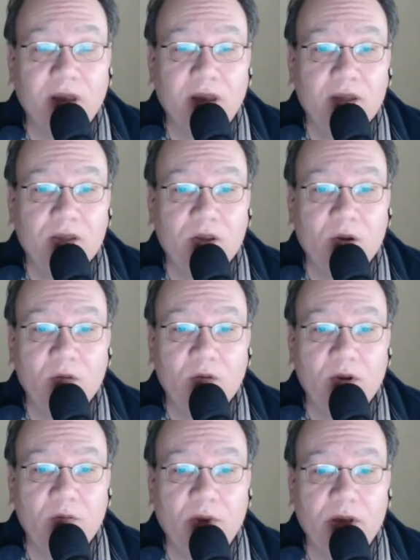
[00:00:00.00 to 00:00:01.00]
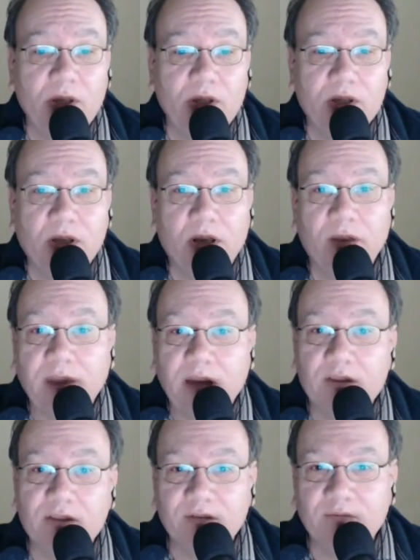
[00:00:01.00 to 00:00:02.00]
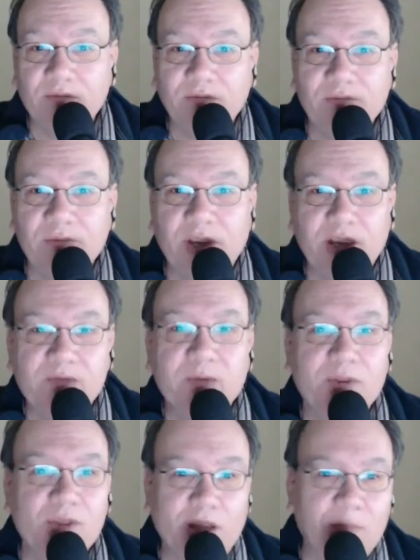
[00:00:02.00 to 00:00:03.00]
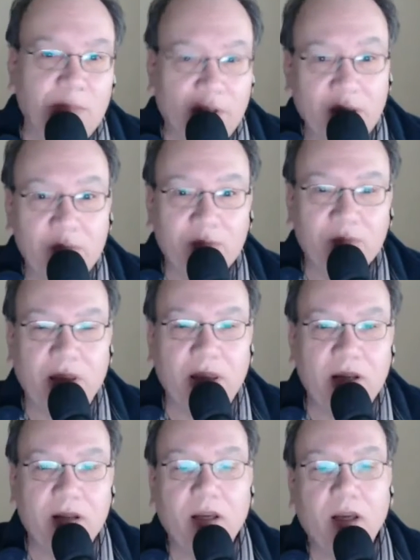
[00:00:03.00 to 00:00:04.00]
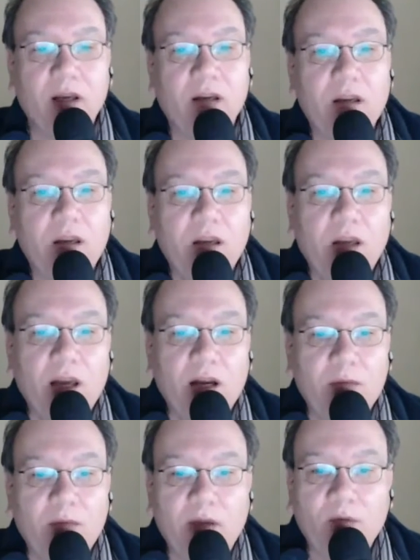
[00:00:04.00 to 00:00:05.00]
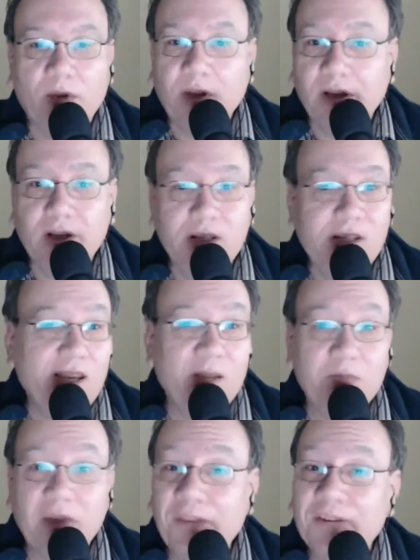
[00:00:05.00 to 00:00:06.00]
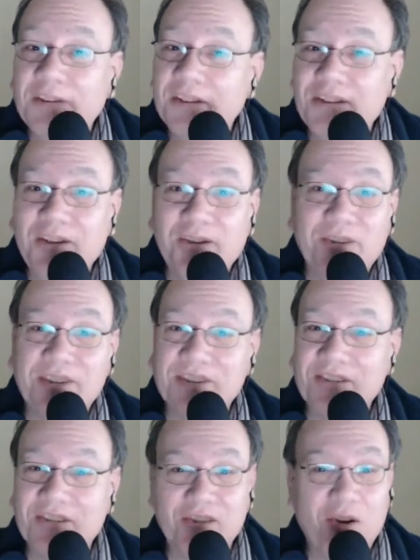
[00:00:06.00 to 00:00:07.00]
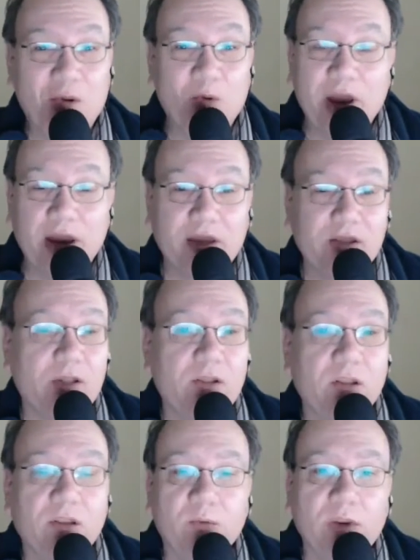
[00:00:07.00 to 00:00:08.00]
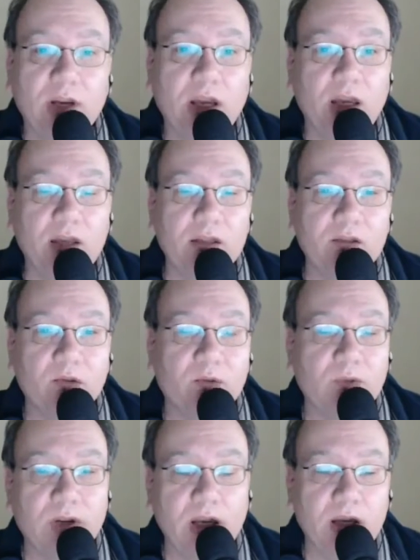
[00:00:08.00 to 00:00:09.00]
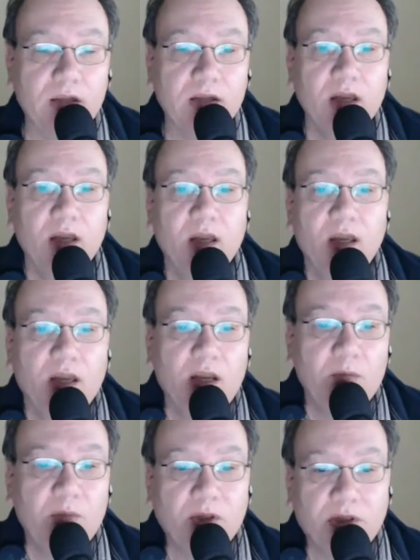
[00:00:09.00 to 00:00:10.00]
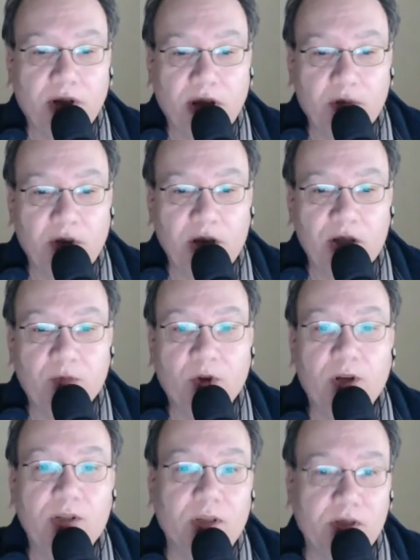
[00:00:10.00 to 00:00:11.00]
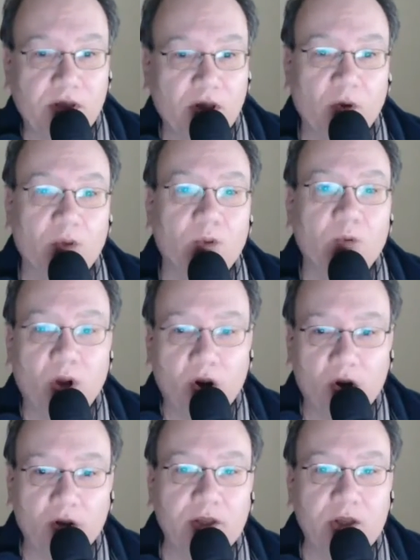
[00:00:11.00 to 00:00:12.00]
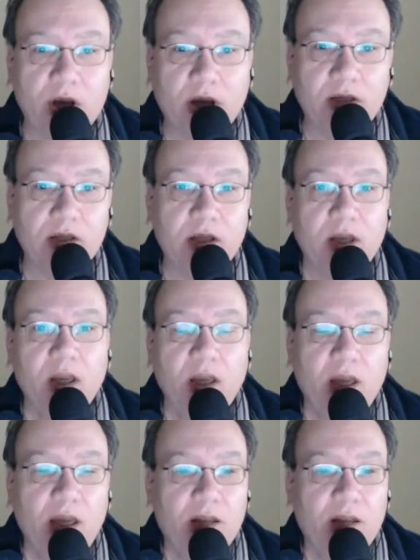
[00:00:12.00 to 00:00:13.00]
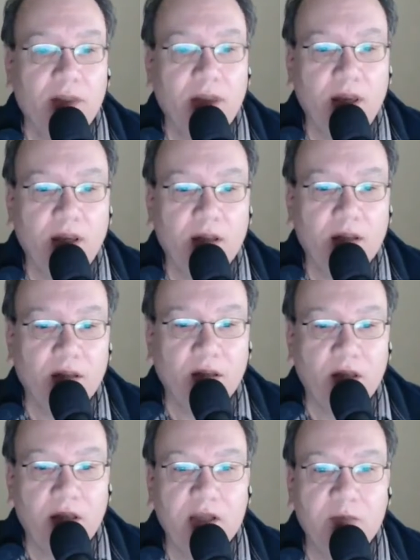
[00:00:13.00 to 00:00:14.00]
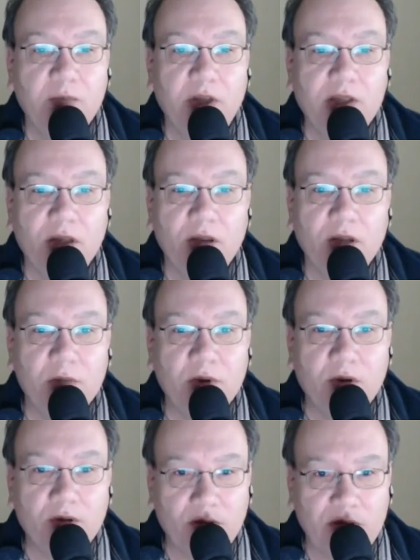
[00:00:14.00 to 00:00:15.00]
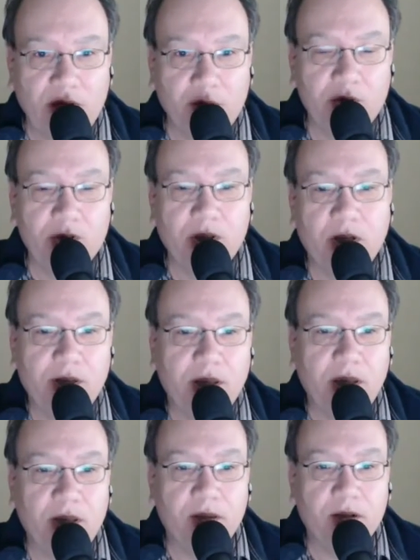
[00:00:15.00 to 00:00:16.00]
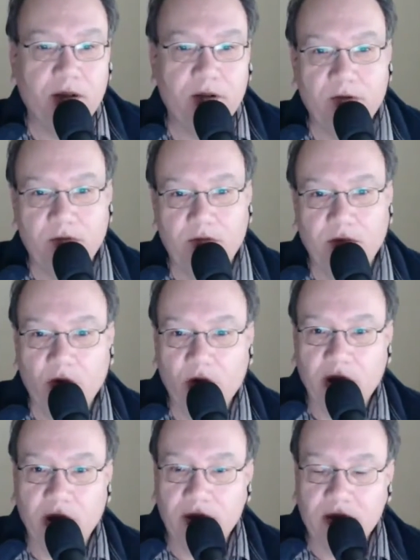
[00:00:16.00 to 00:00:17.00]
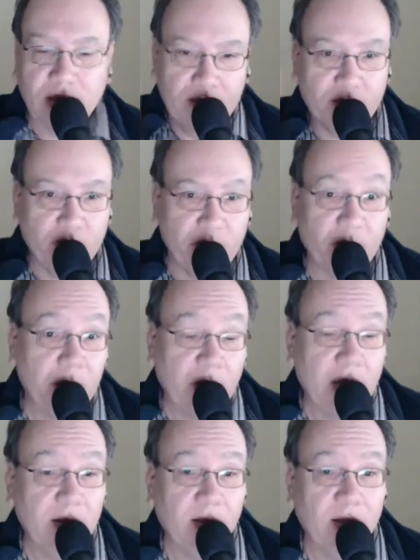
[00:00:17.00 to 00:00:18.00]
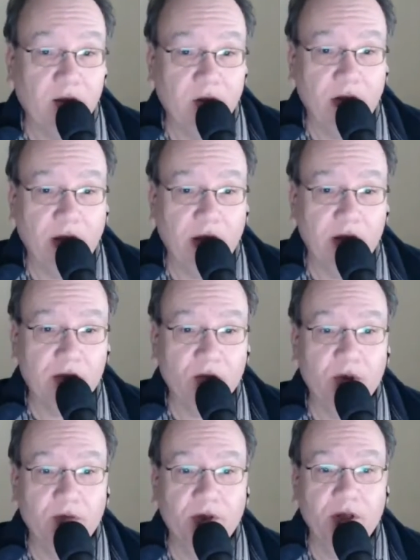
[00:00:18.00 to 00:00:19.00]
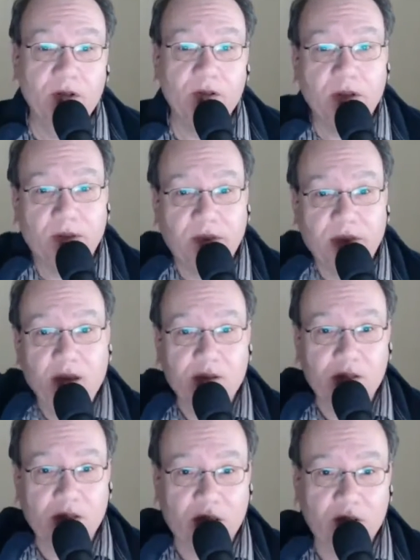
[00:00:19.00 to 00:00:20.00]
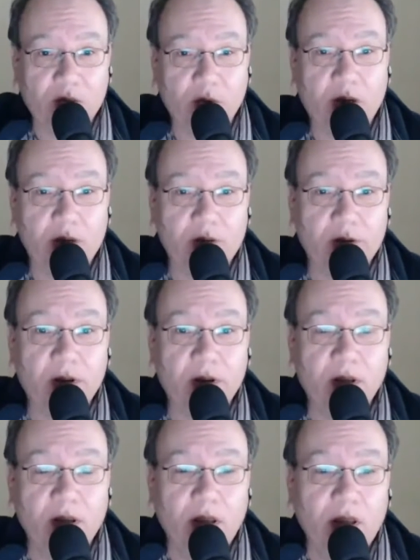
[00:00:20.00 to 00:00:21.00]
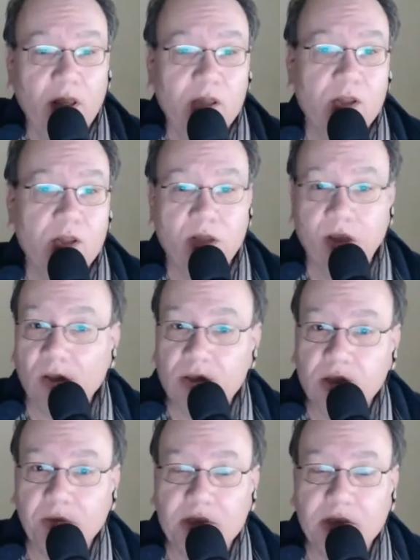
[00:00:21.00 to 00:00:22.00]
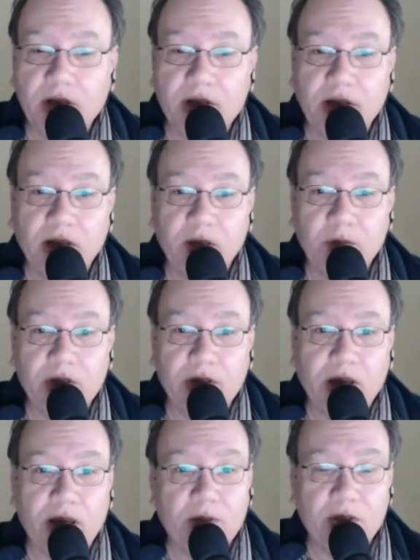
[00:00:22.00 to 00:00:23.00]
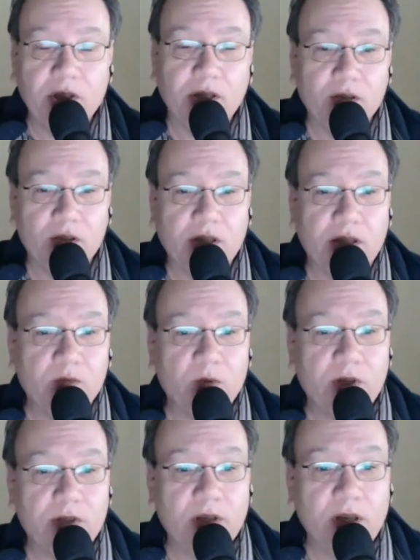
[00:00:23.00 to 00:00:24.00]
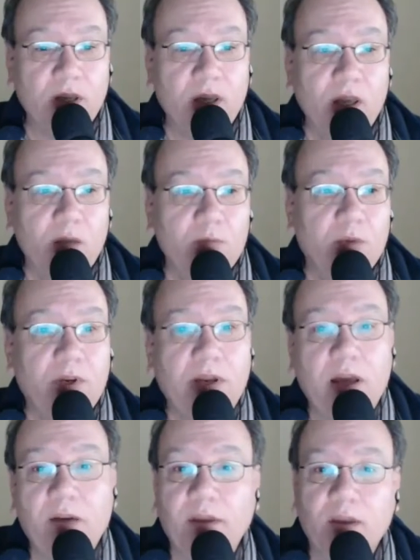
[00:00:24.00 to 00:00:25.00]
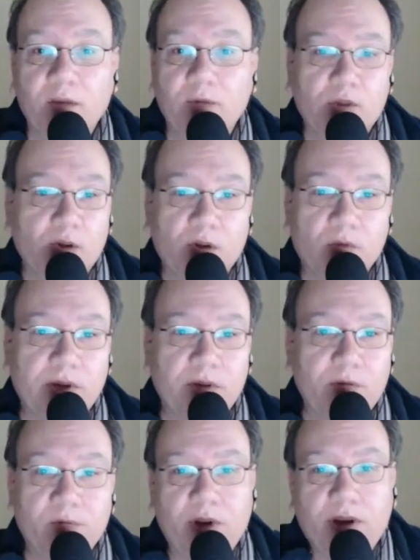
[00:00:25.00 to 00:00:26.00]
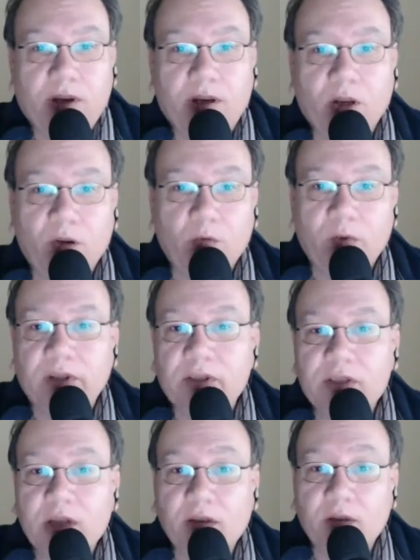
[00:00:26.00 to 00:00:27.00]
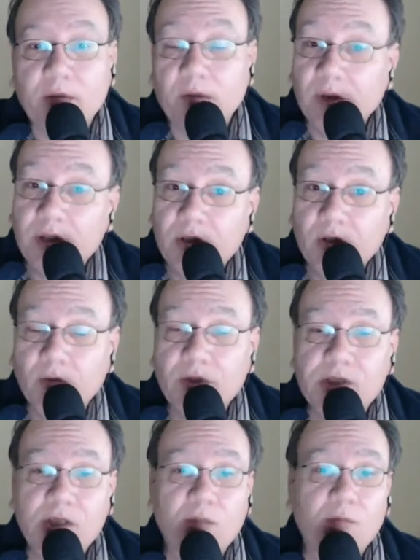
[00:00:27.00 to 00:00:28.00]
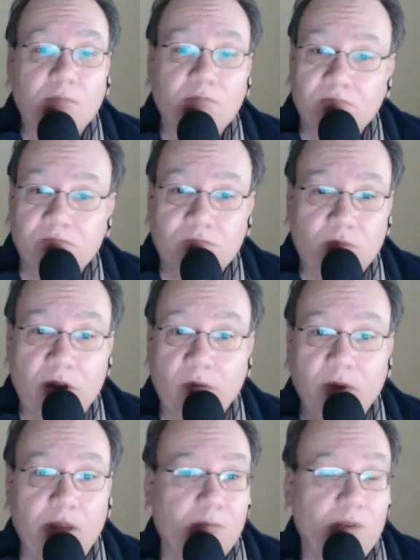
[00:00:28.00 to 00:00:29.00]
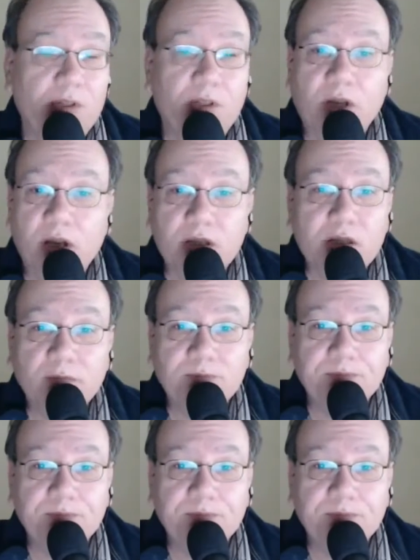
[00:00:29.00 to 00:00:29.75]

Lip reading: So we just got 1,000 because we stepped it up, and I'm like, we're not going to take a month to do this. There's no way. So I took 3 days, 3 days, and I built an automation process to go through all the checks. And at the end, it spits out about 10% at the end that are okay. These have to be manually looked at. we've reduced 1,000 down to 100. Still, somebody's got to take a little bit of time to check those last ones, but now the other ones are all ready to go. And we can sell them, and we do. We sell them right away, which is awesome.